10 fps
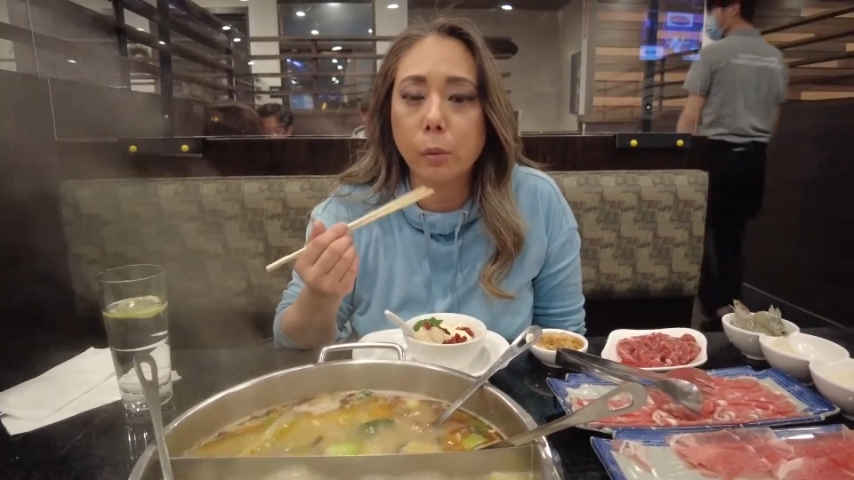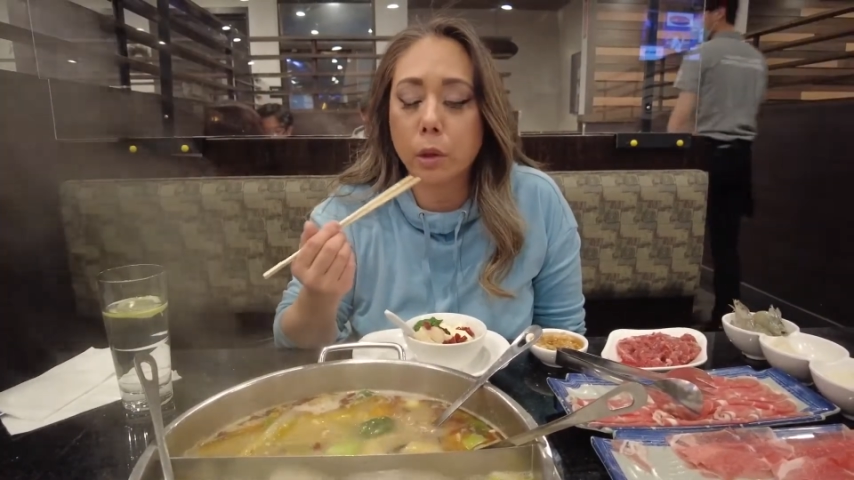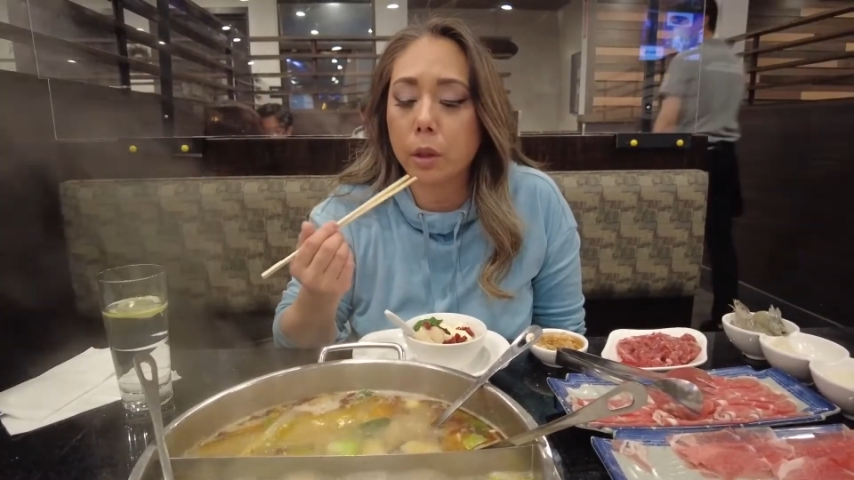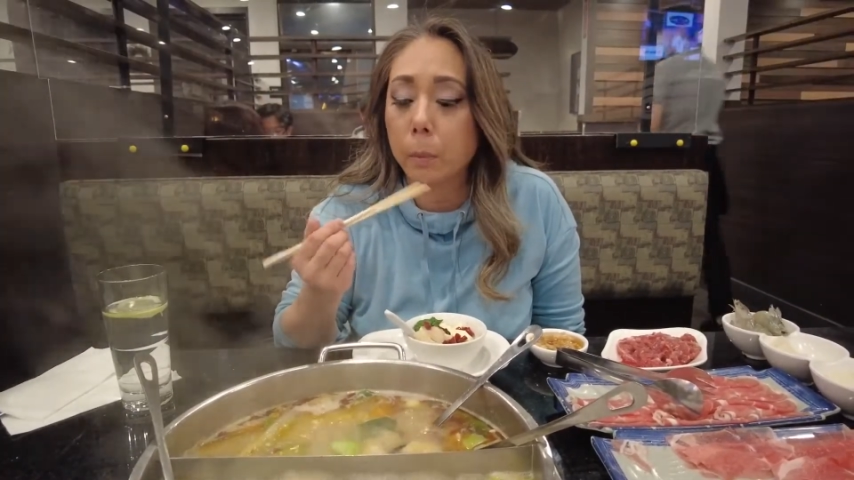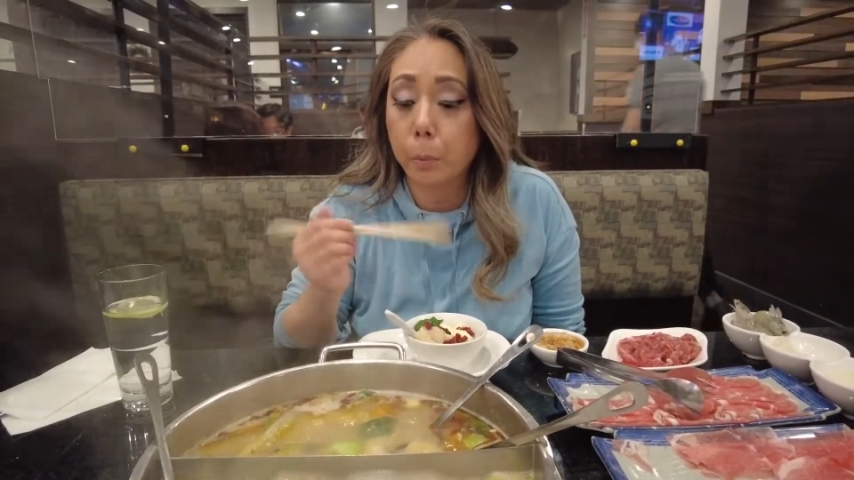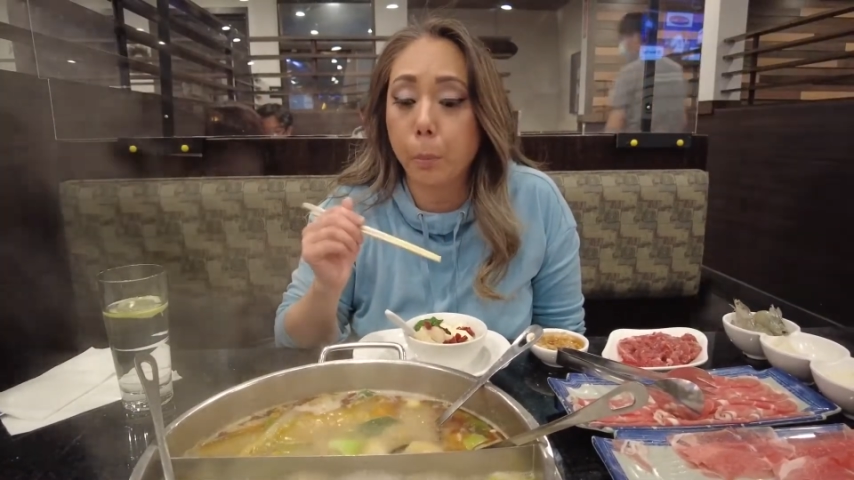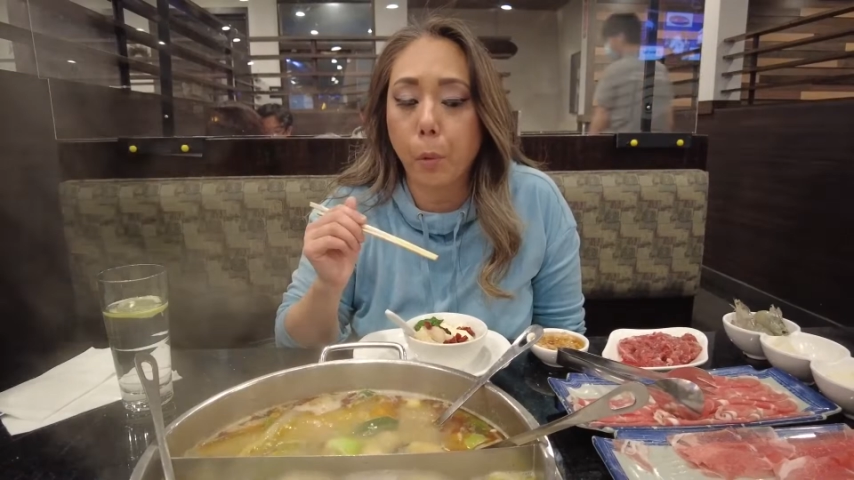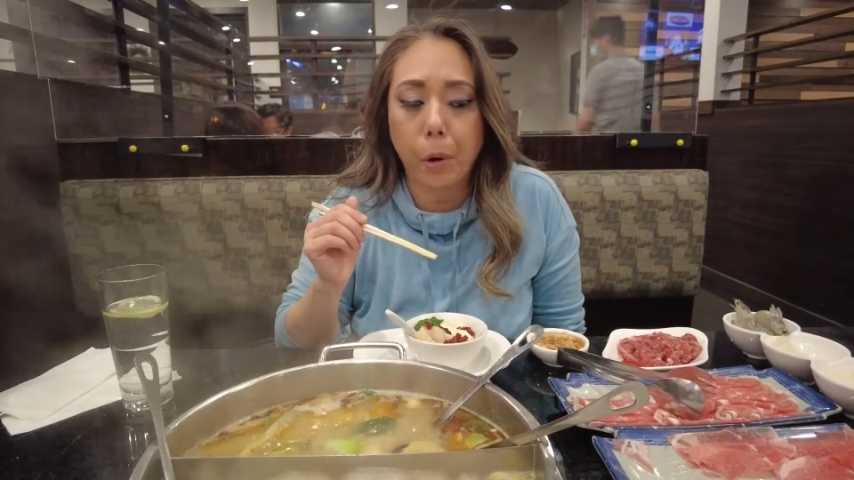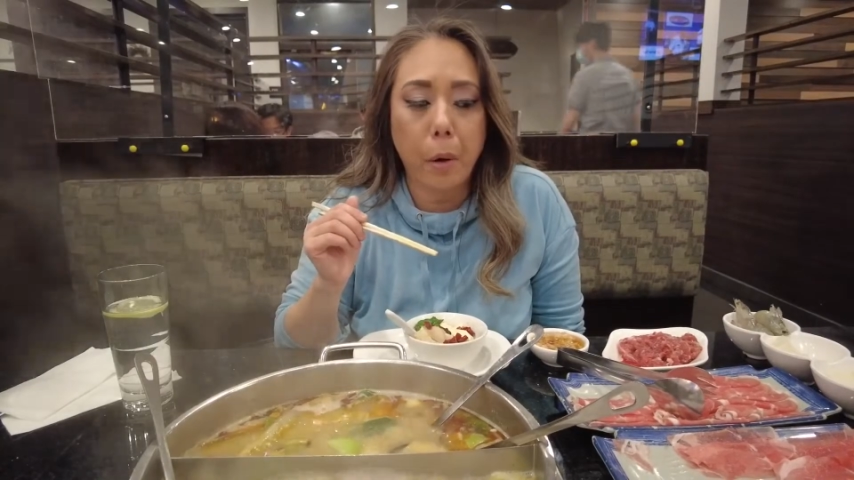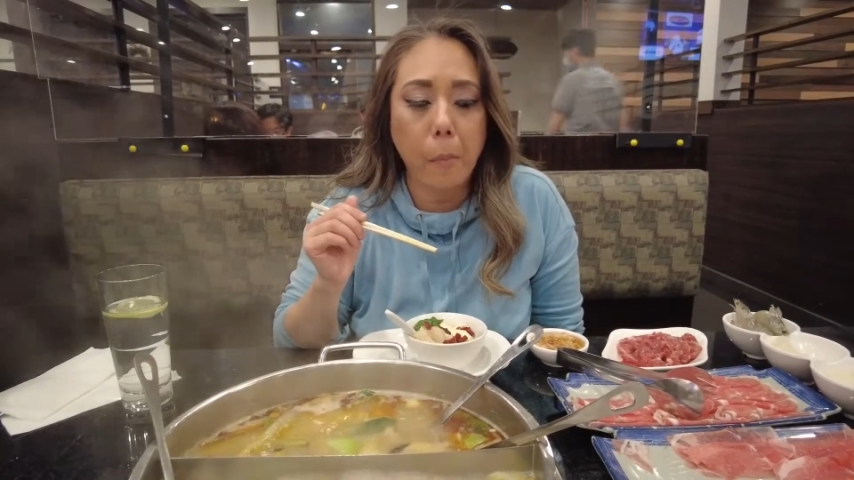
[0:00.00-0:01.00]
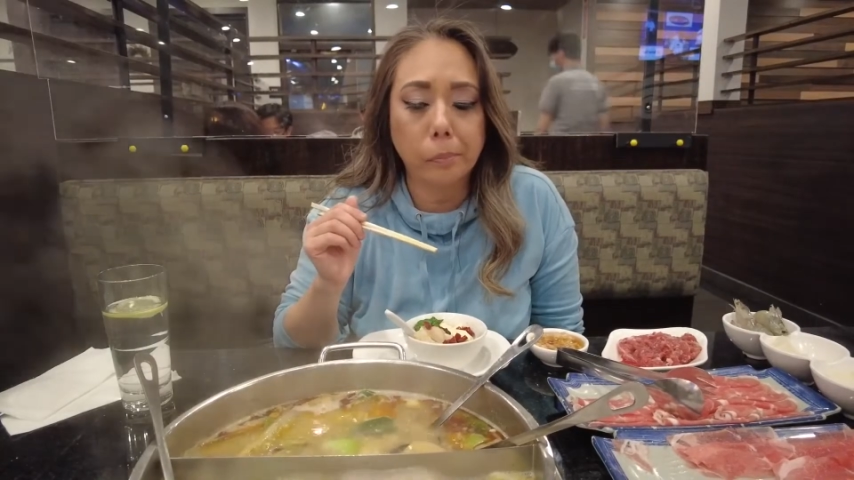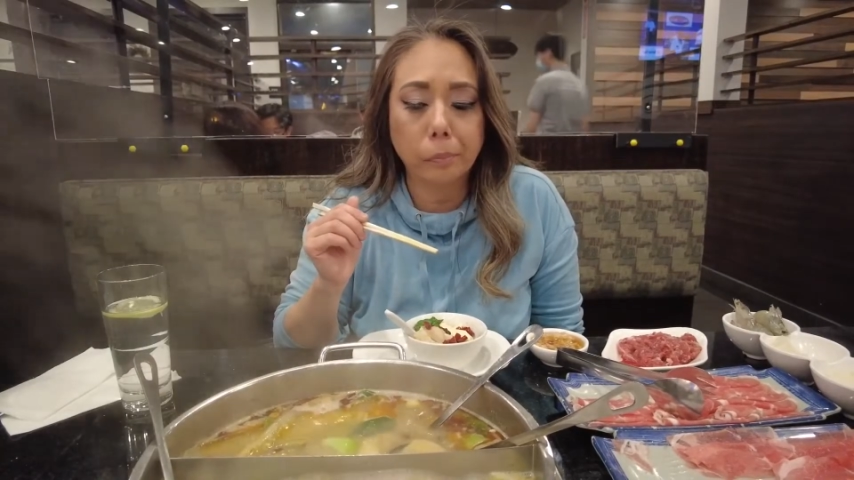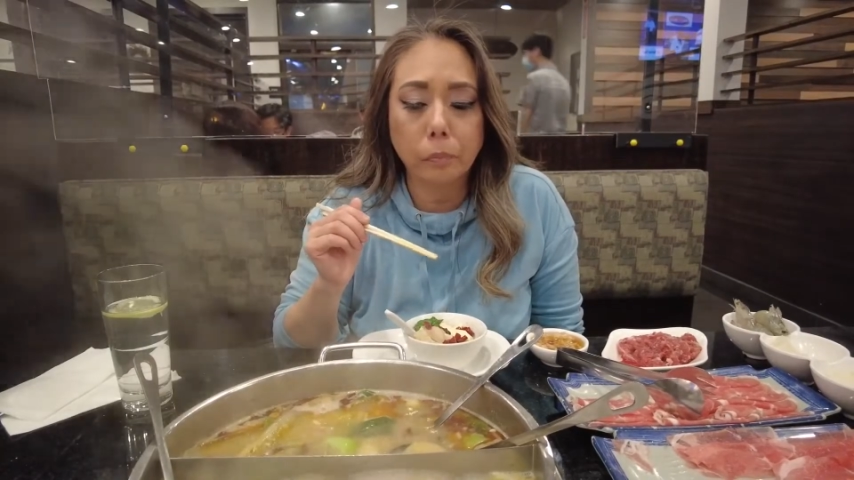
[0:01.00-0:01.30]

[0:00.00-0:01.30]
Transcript: was the lamb.